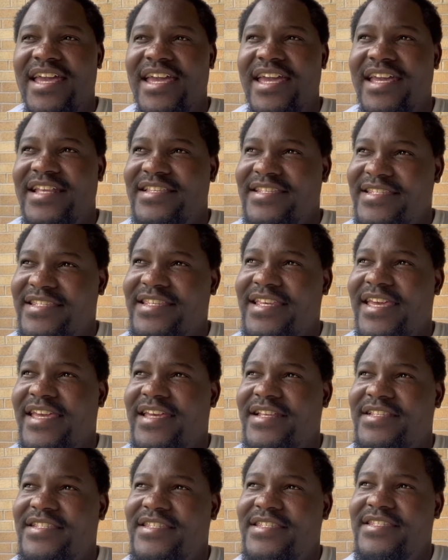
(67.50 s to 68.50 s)
It's see,
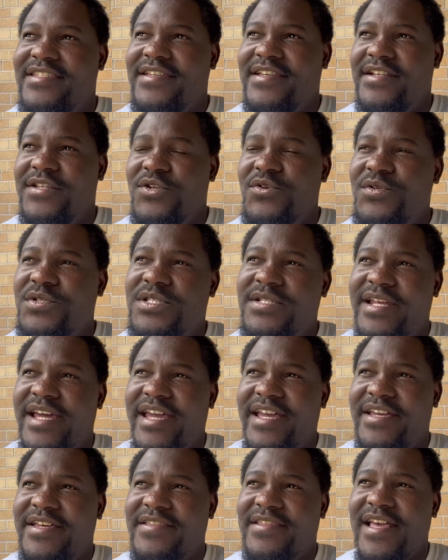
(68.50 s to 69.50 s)
it's looks
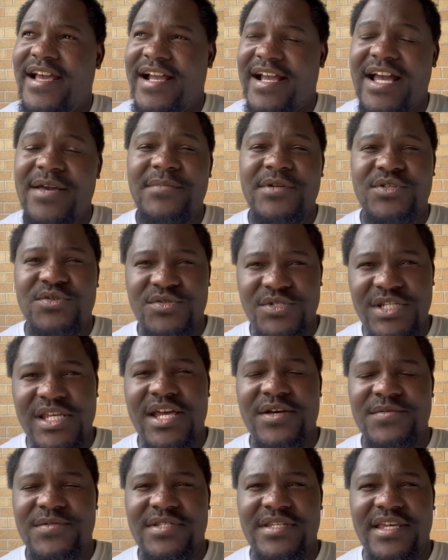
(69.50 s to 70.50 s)
like they're coming to
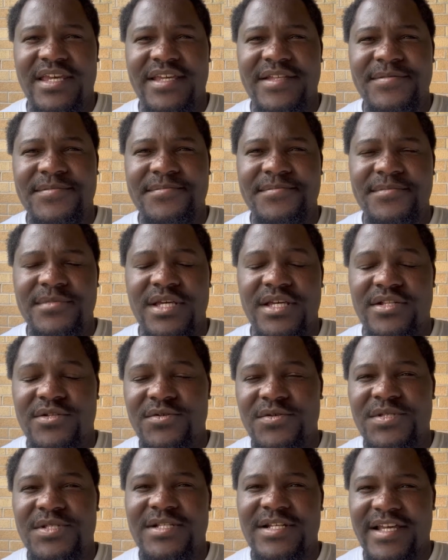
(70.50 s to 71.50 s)
Chelsea. It
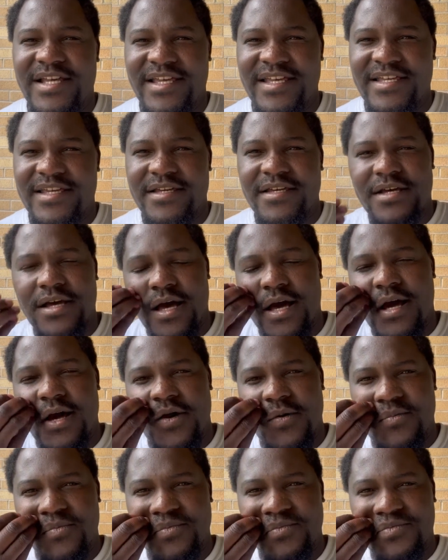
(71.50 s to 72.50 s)
looks like
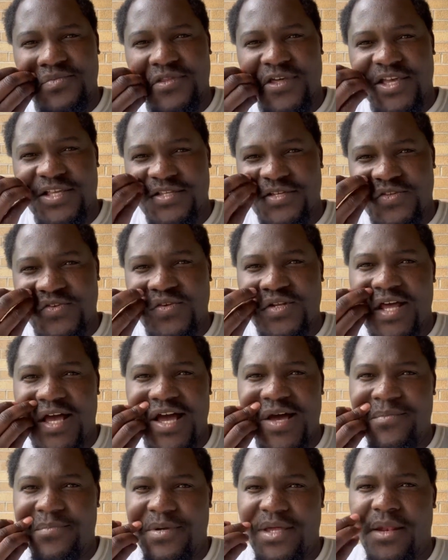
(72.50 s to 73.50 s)
um, things is gonna
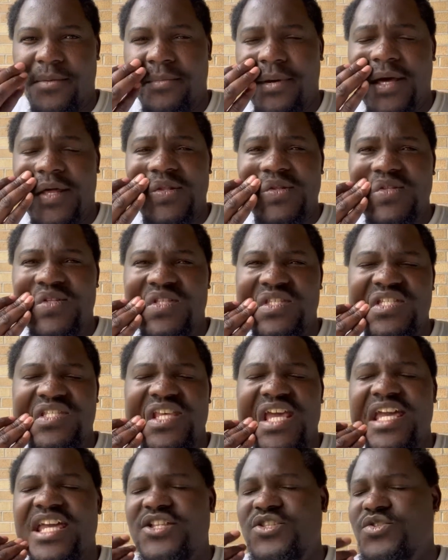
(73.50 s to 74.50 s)
happen, but it's
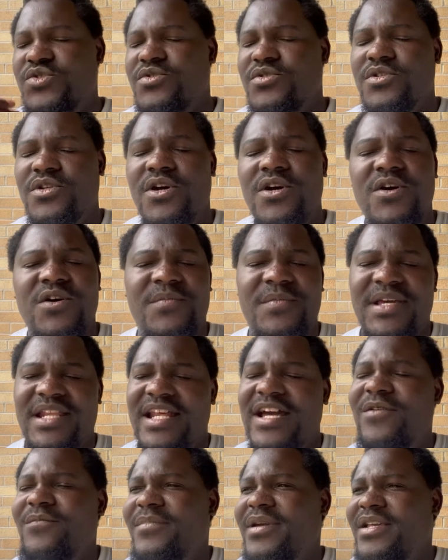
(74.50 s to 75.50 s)
taking too long, man.
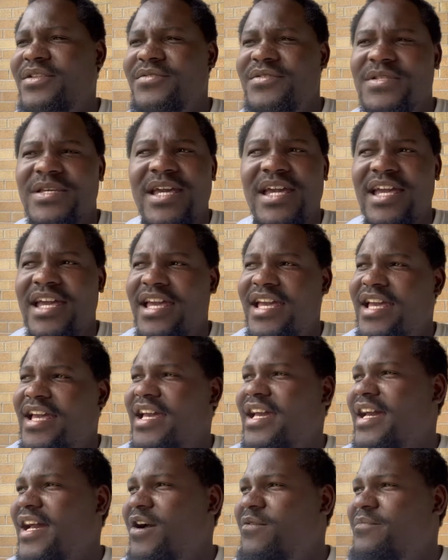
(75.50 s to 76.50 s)
How many,
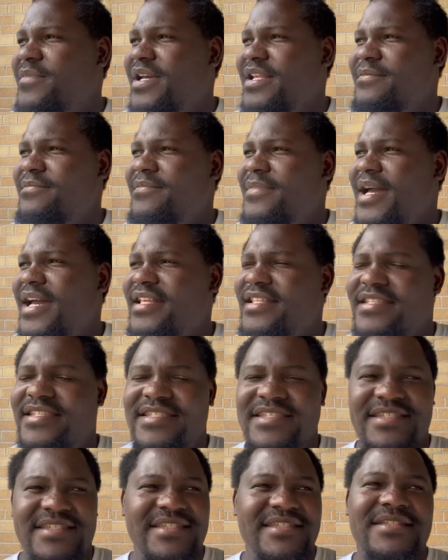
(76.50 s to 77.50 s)
how many
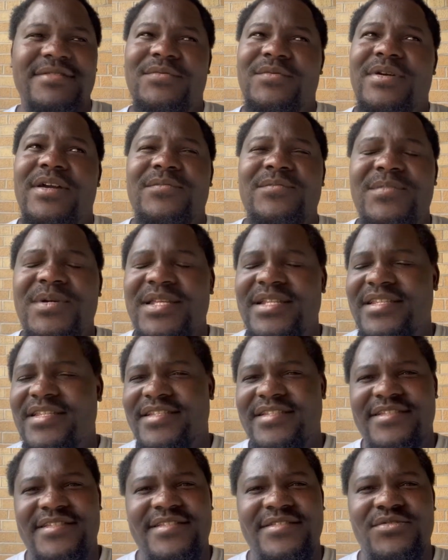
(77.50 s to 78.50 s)
months we have been
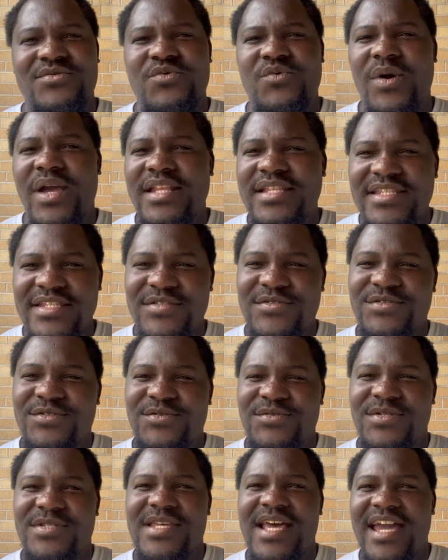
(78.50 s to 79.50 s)
waiting to
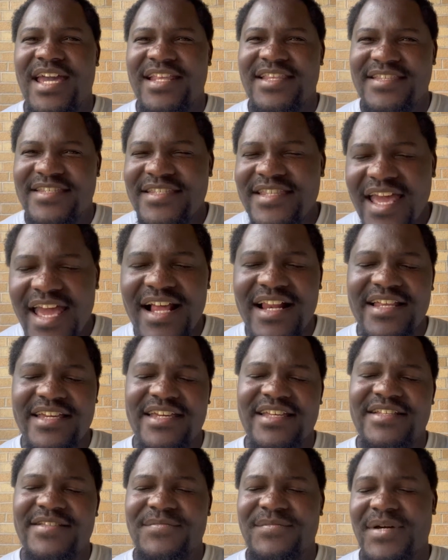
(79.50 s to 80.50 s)
sign
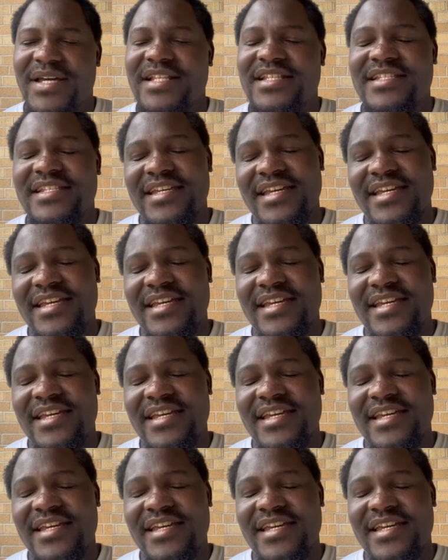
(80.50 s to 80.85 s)
Sterling? But